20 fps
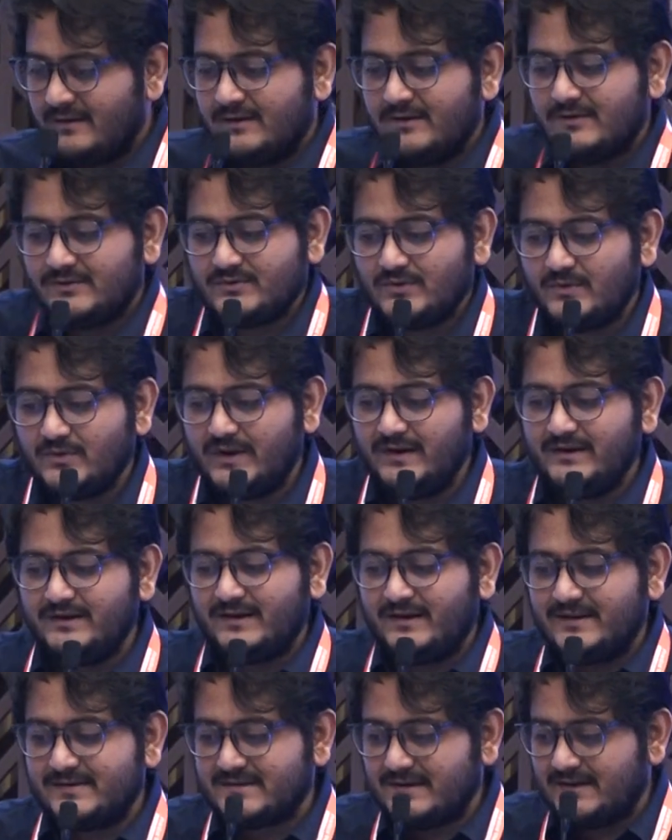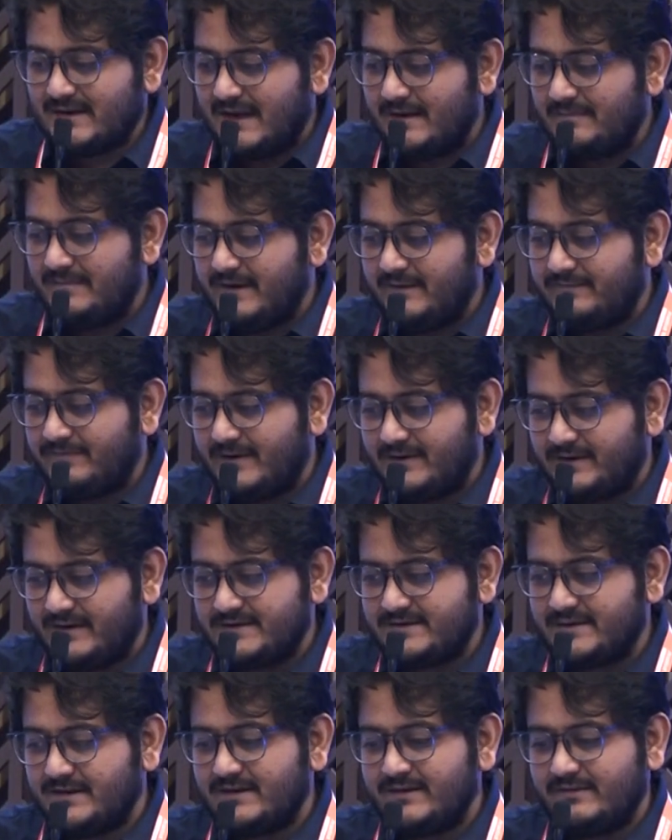So, International Diabetic
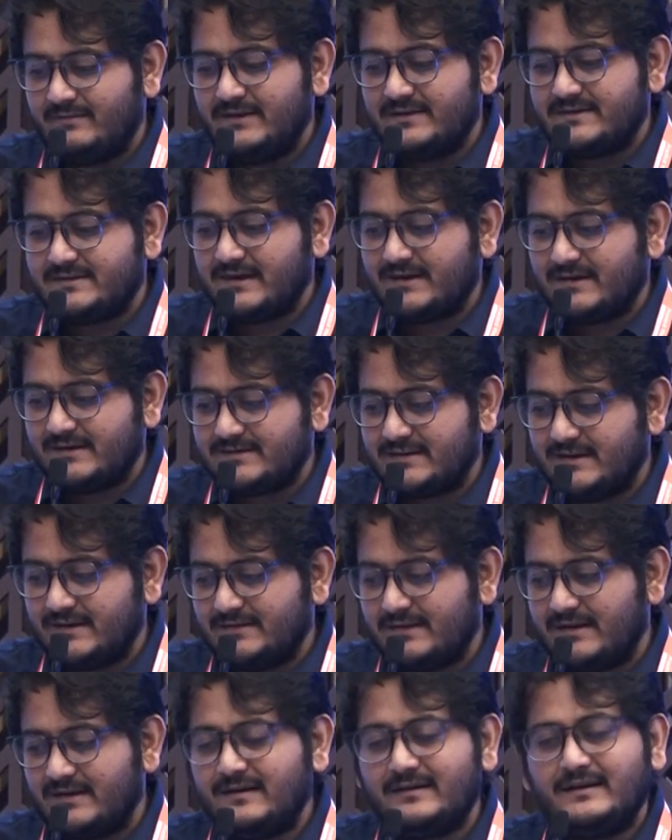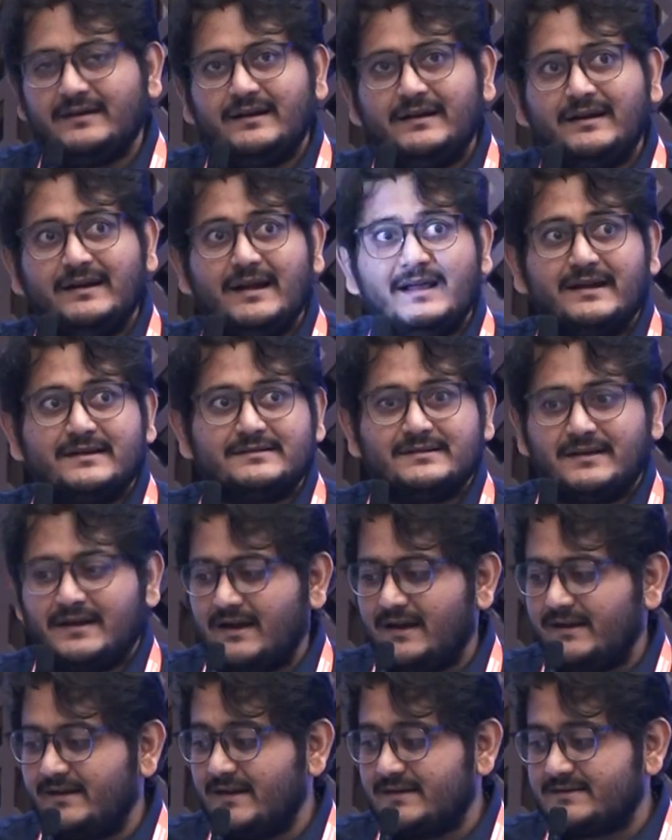Federation reveals statistic that India has the
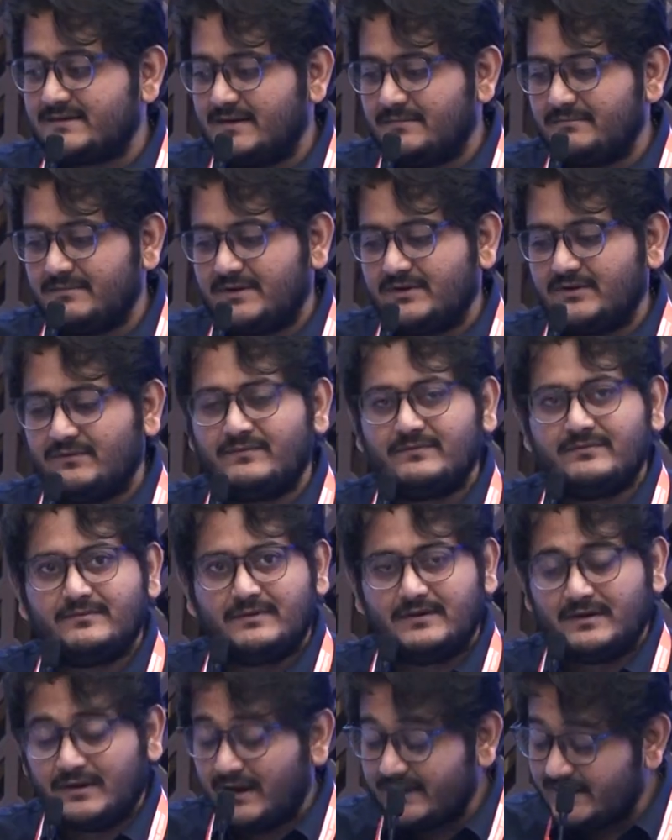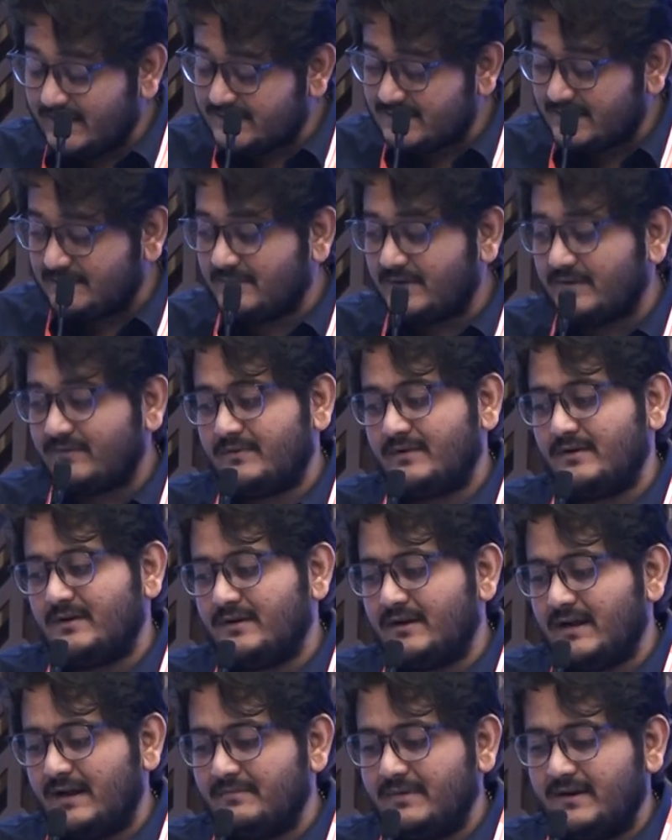highest number of
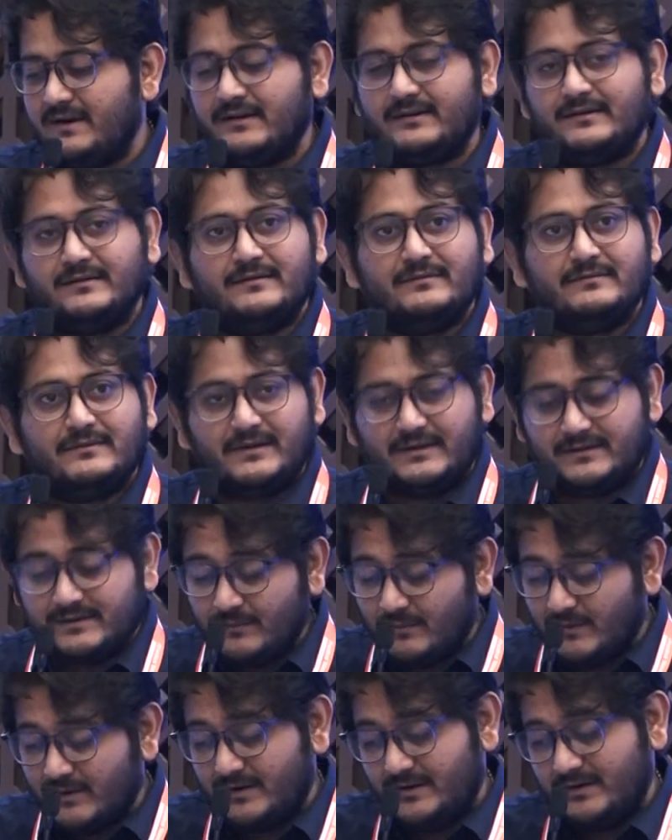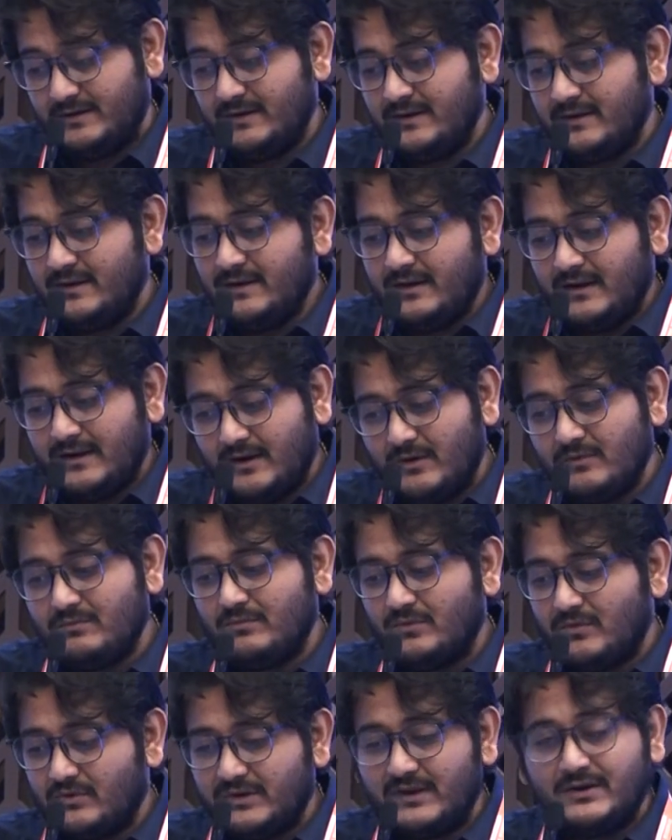diabetic in the world, around
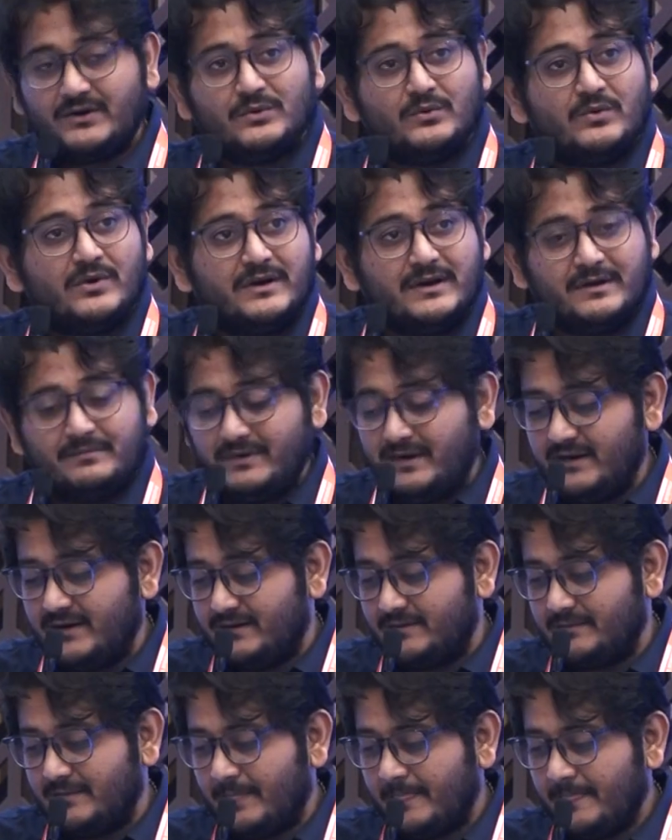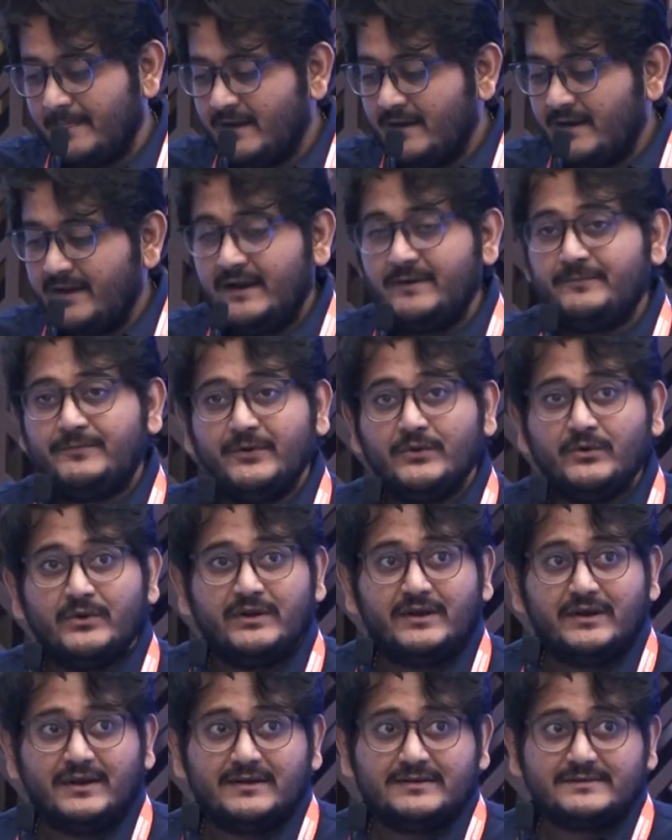more than 200 million. In few
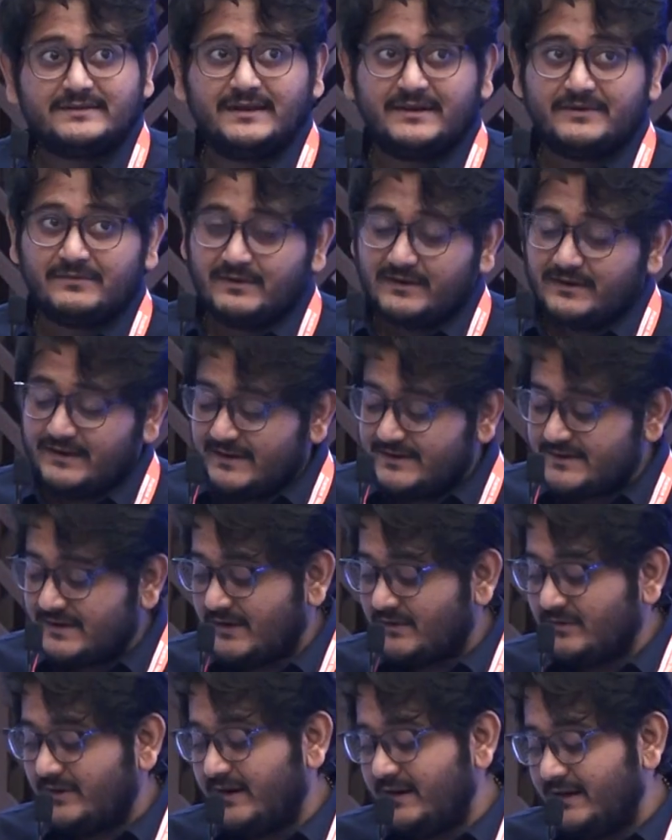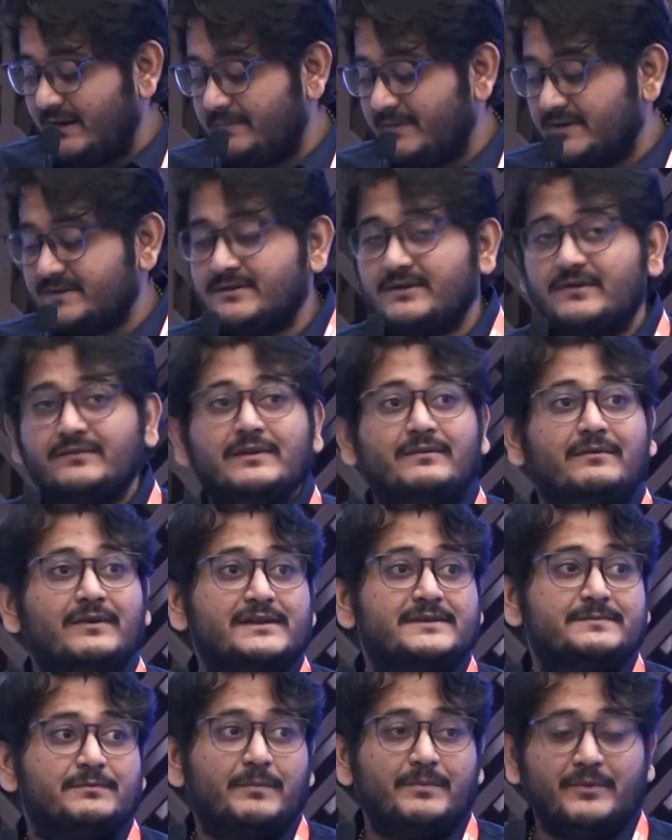years, it will reach around 80% of the
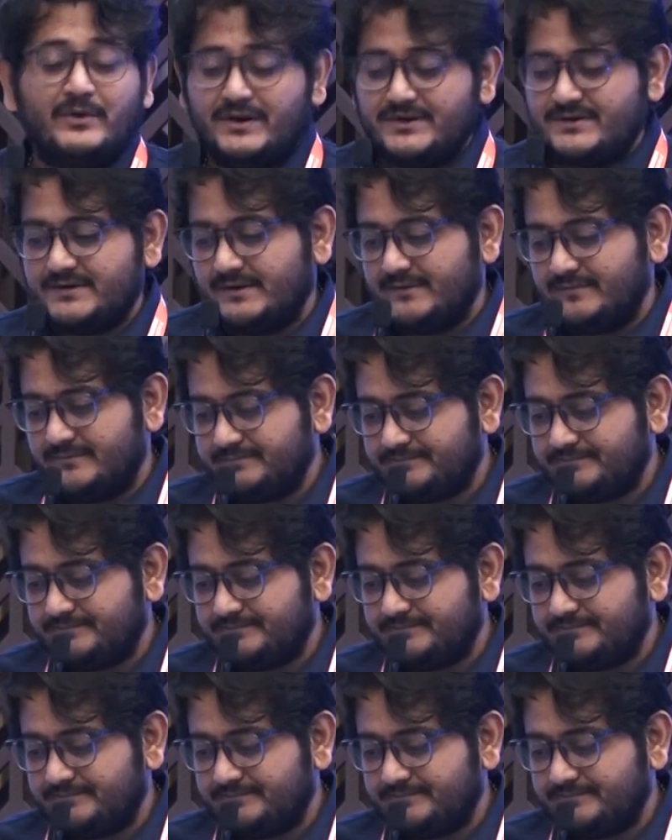world's population.